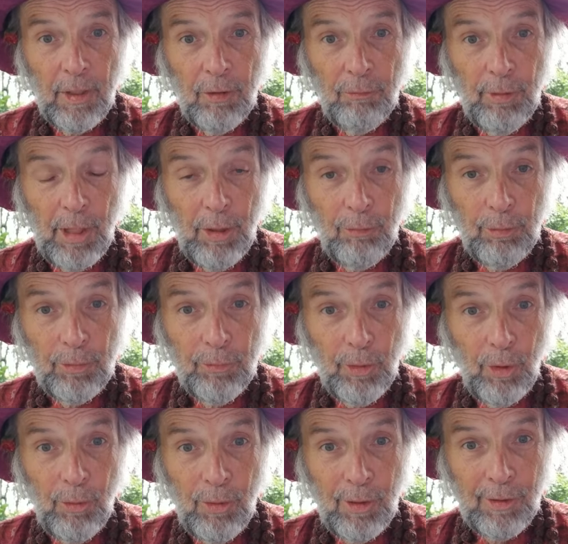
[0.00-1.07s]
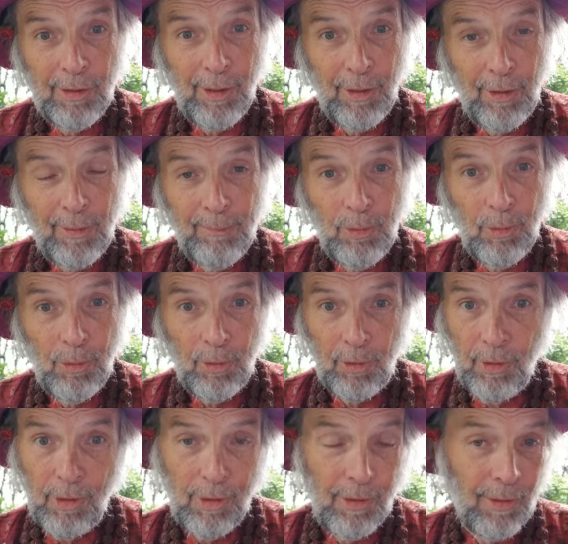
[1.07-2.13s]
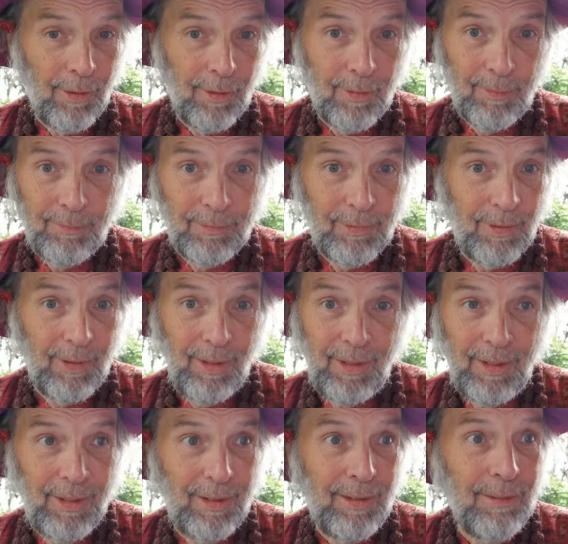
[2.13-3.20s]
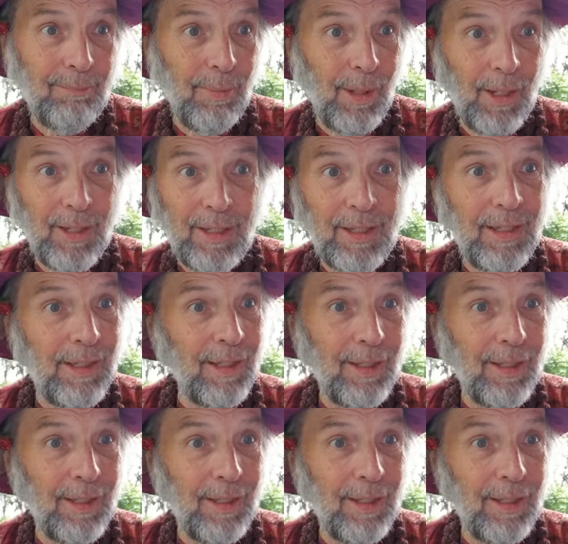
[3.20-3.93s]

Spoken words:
Well, with no alarm or harm to anybody,